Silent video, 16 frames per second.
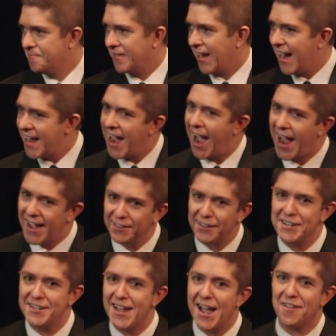I
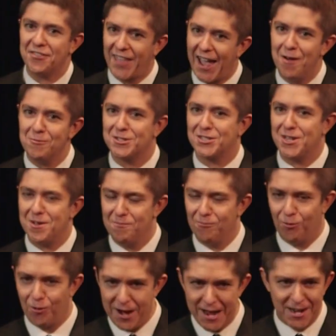highly doubt that was some
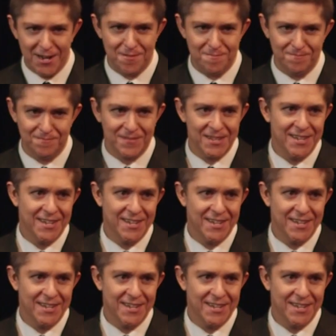random